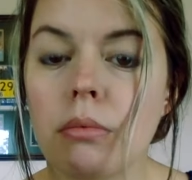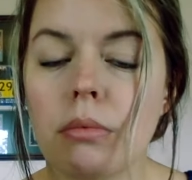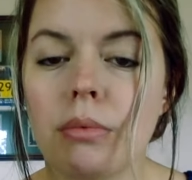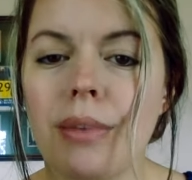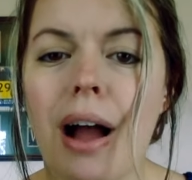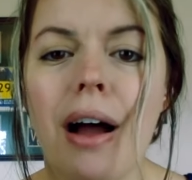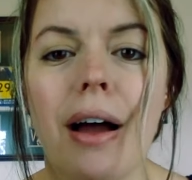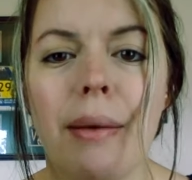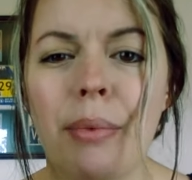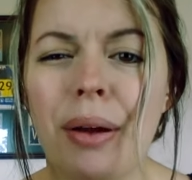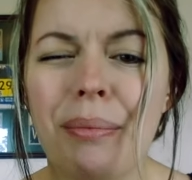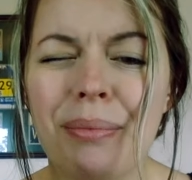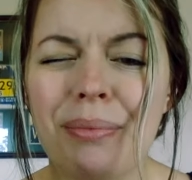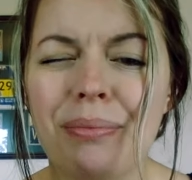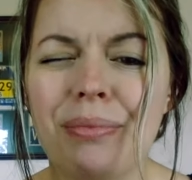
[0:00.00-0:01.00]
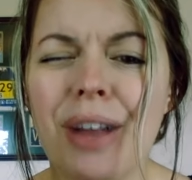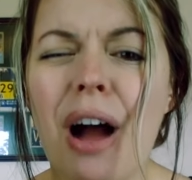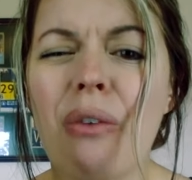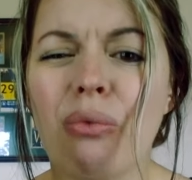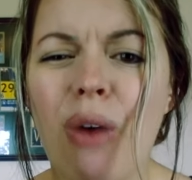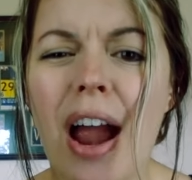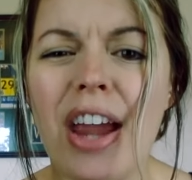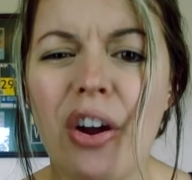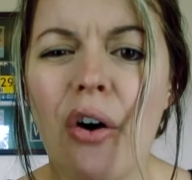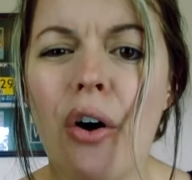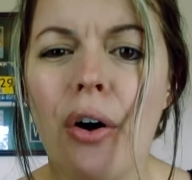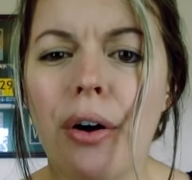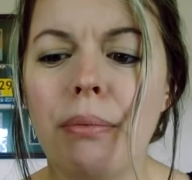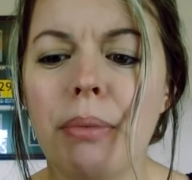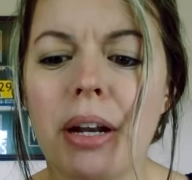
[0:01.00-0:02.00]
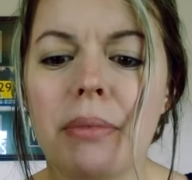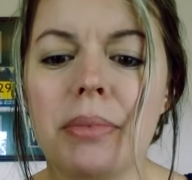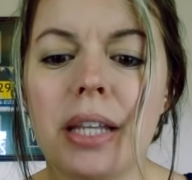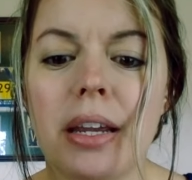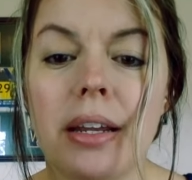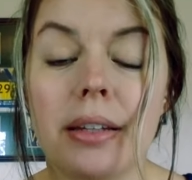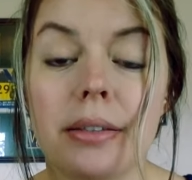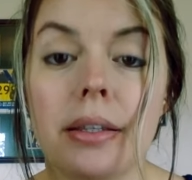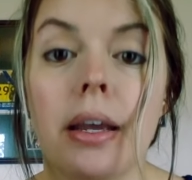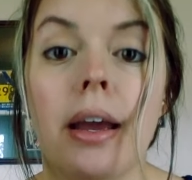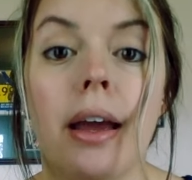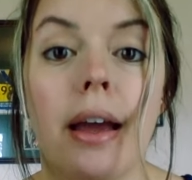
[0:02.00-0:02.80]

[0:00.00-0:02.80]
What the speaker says: not, I'm not right on, but I'm saying it's